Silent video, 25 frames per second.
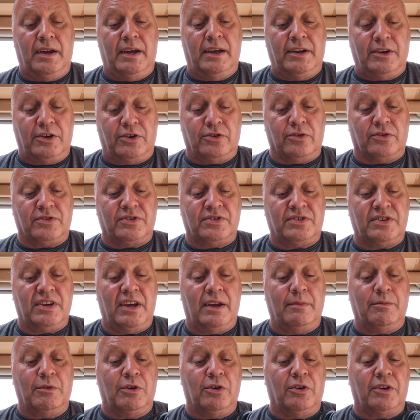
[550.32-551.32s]
It does
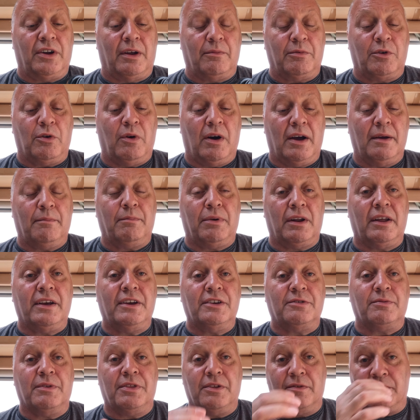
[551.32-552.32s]
seem good. I'm quite
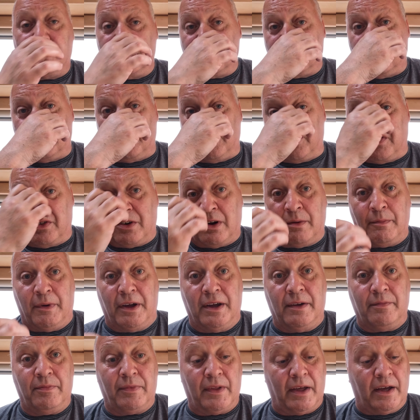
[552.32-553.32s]
pleased with the results from
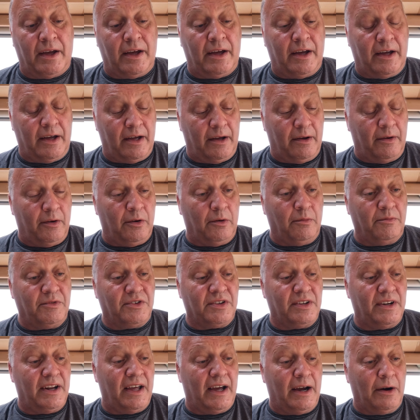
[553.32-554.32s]
it up
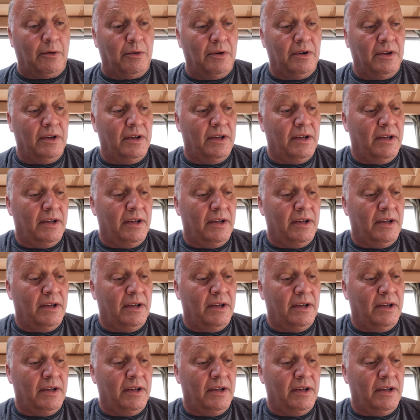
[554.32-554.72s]
to now,